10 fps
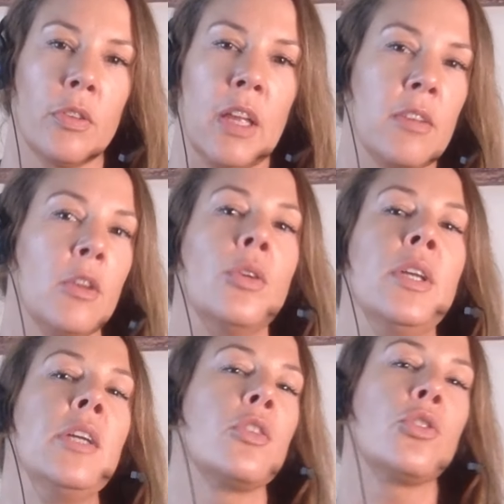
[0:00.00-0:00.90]
there's no
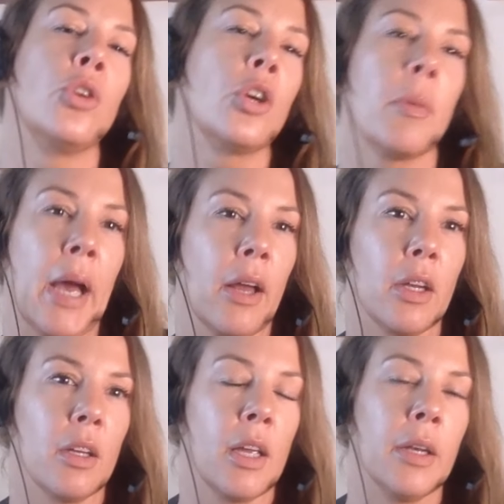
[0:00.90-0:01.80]
need to talk about
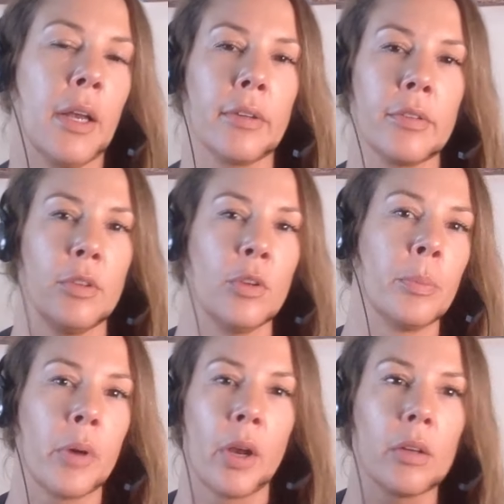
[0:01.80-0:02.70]
it unless your
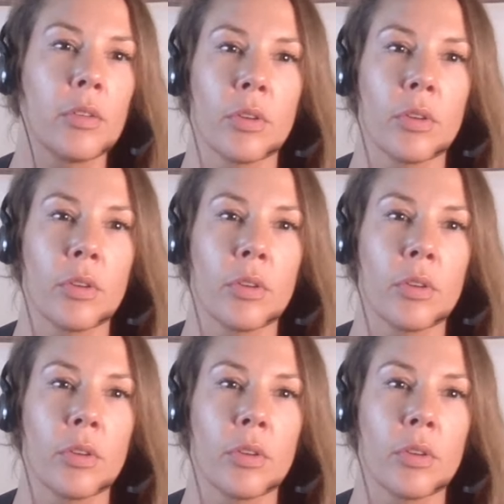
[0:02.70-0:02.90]
products